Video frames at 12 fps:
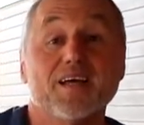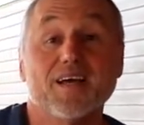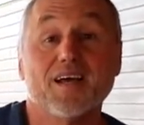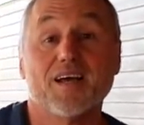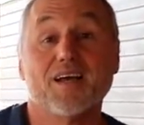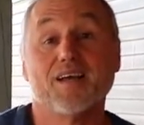
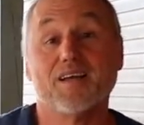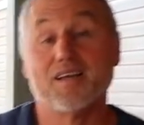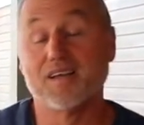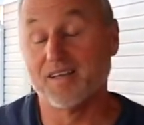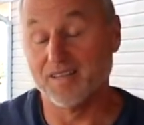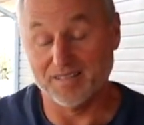Happy
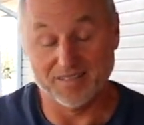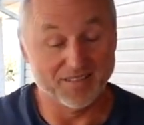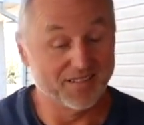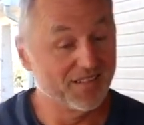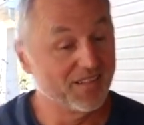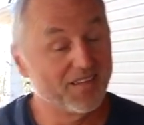Vlogmas Day
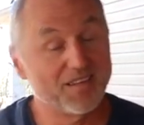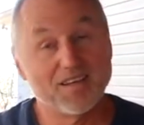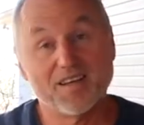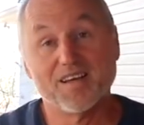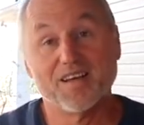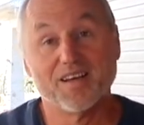
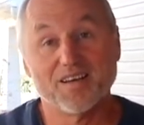two.